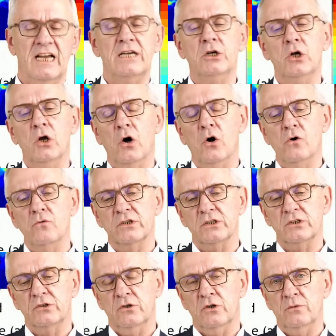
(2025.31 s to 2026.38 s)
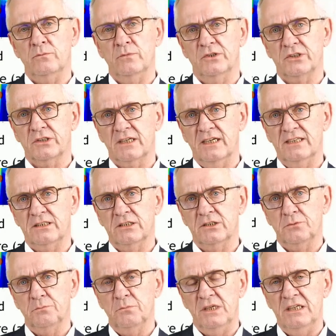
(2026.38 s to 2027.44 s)
And lower thermal
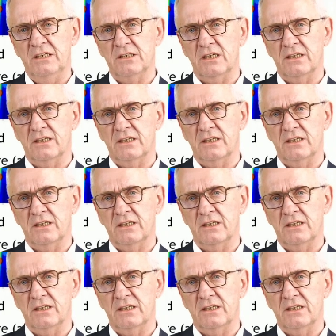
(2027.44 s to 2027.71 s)
stresses means